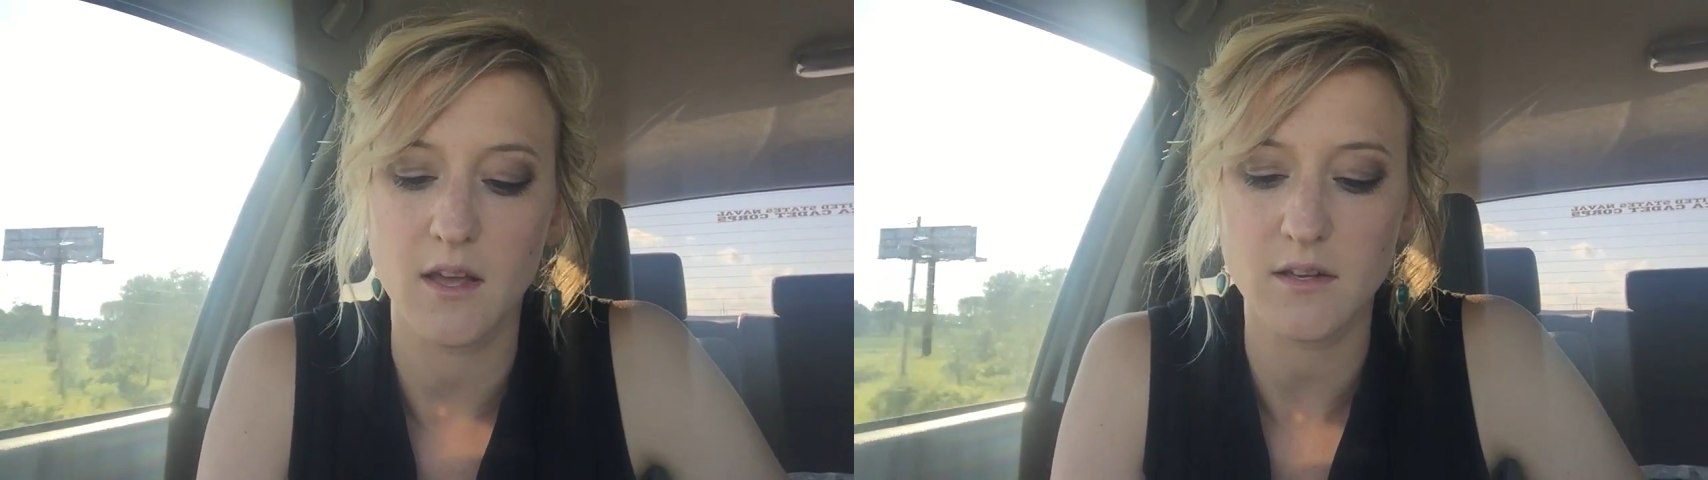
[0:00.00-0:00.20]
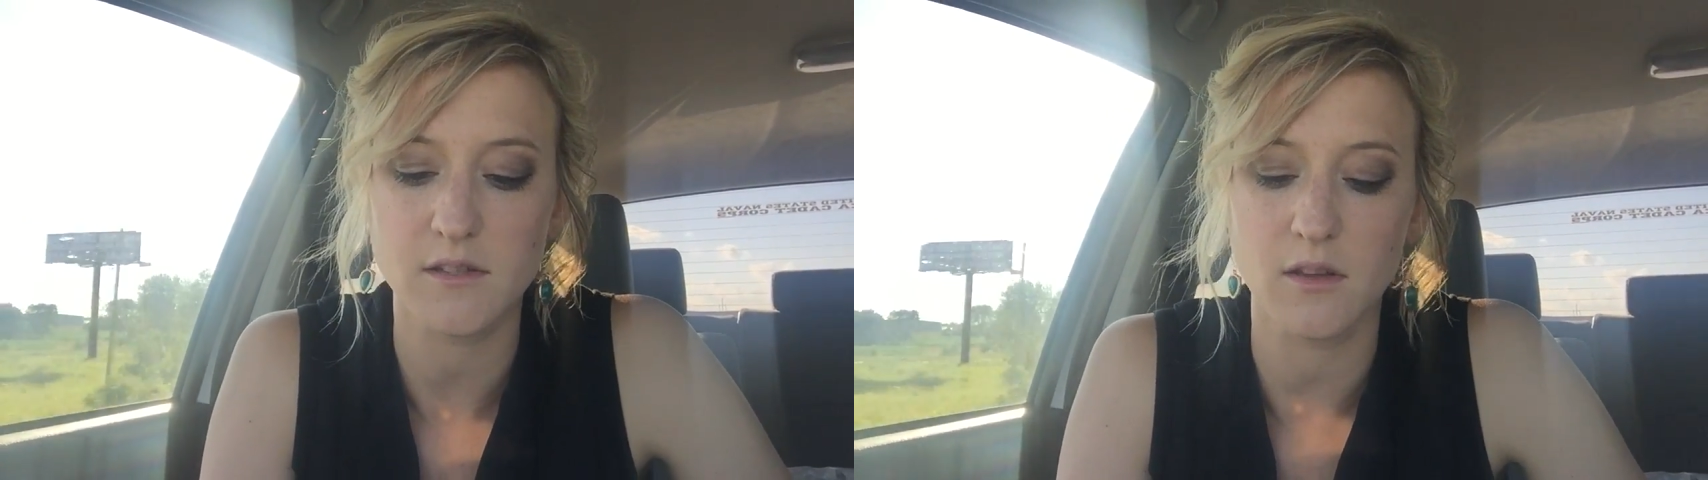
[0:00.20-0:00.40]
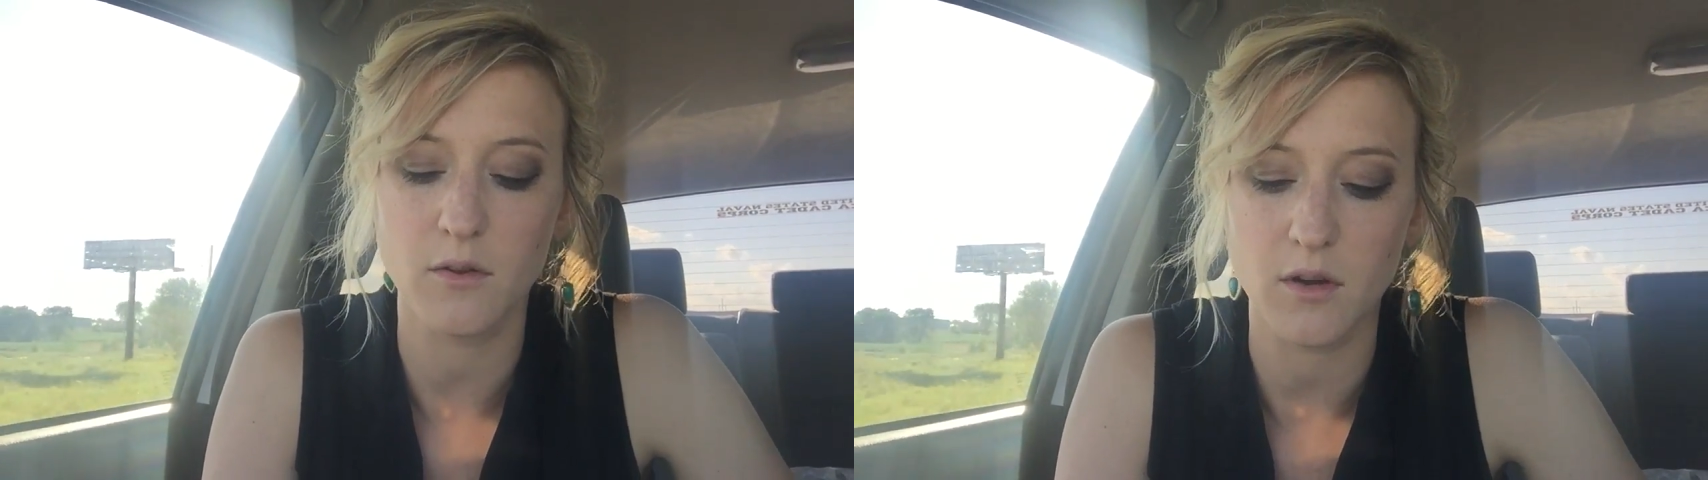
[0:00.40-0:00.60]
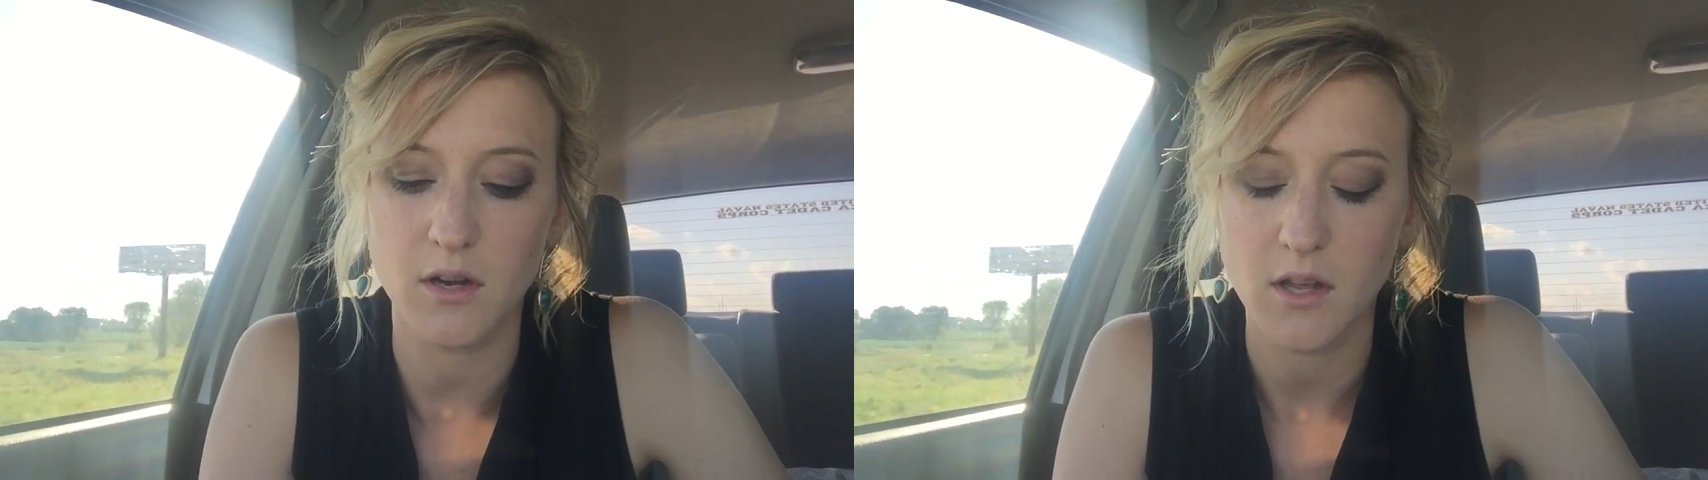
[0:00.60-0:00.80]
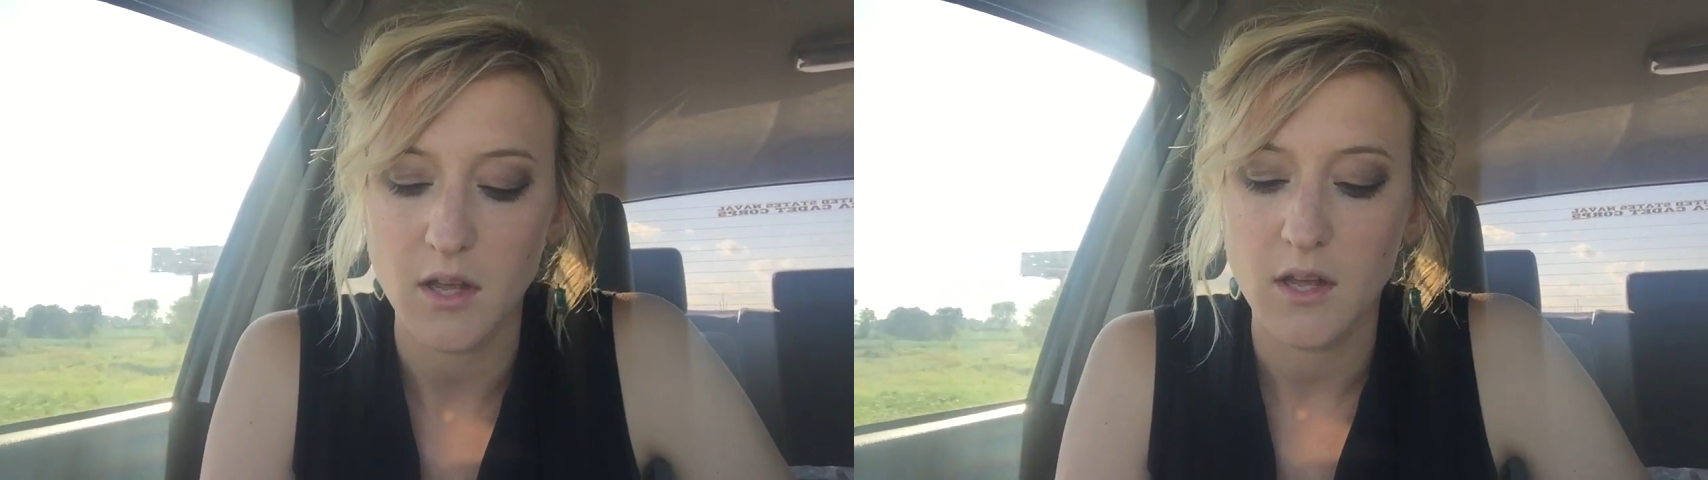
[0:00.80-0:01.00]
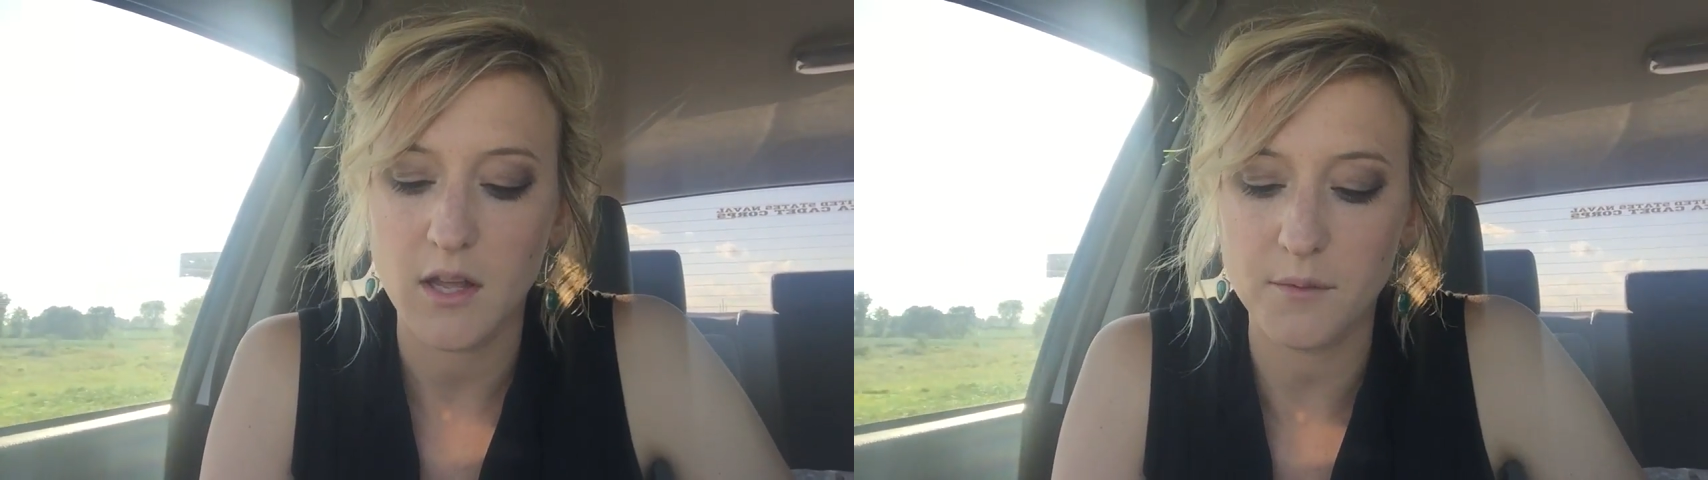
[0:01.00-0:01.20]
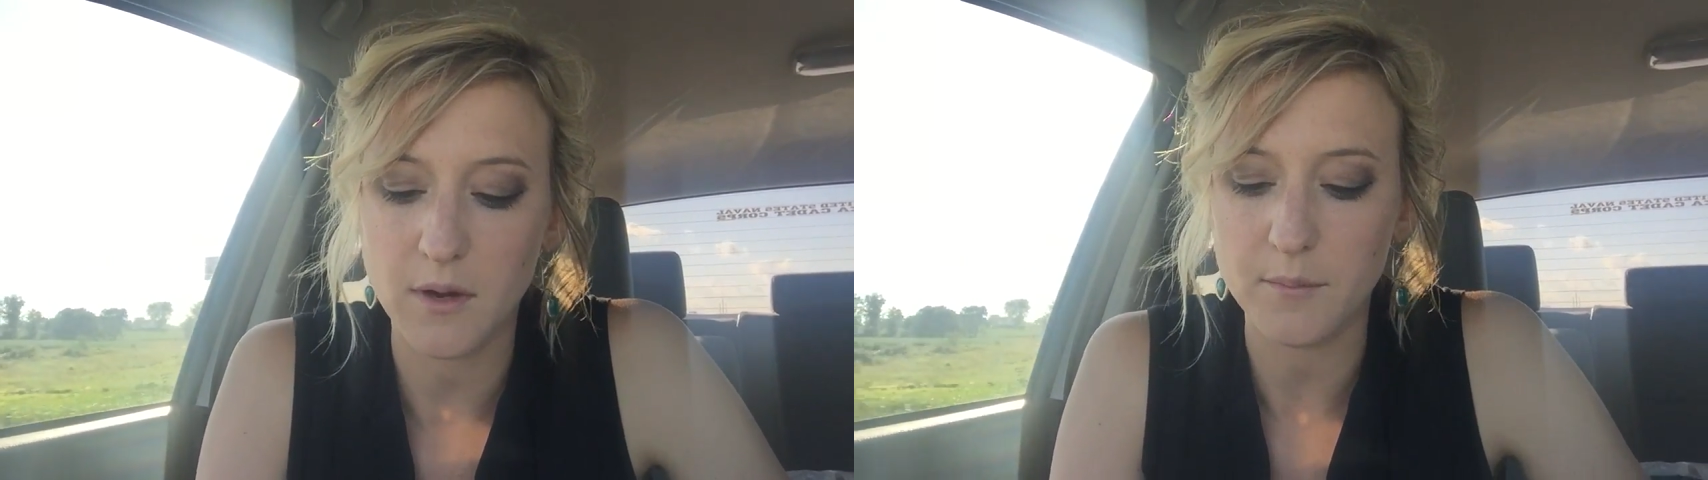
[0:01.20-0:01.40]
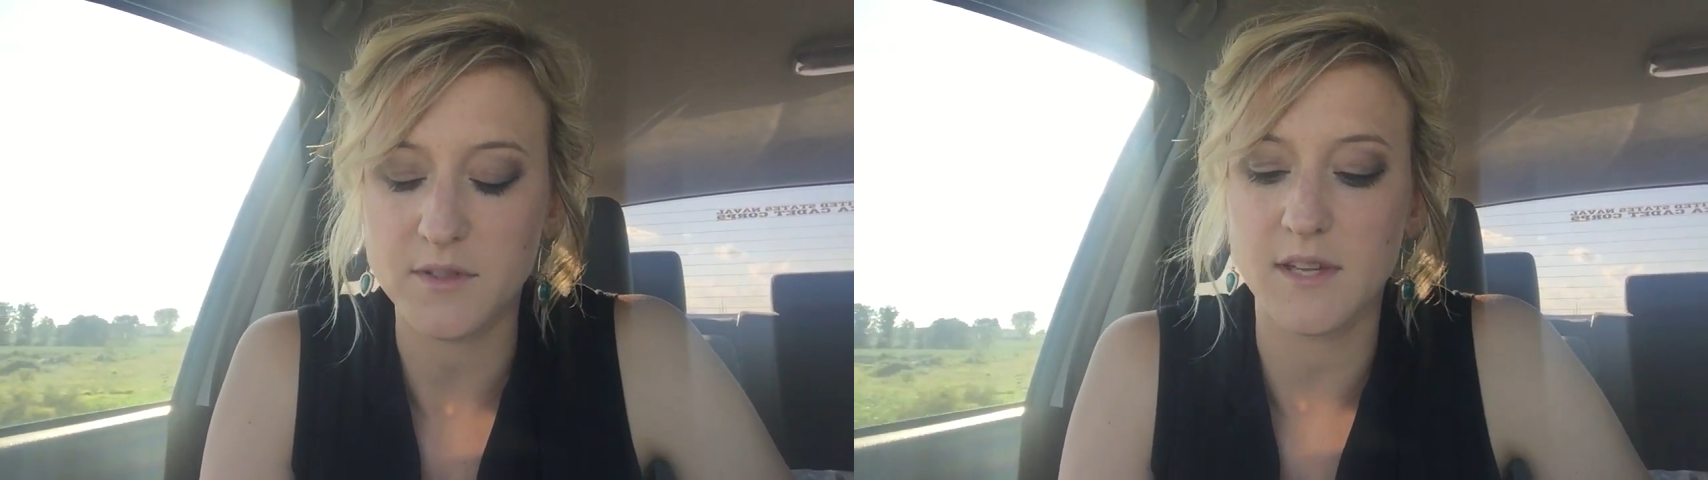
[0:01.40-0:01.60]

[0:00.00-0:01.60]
"It is the Lord," he wrapped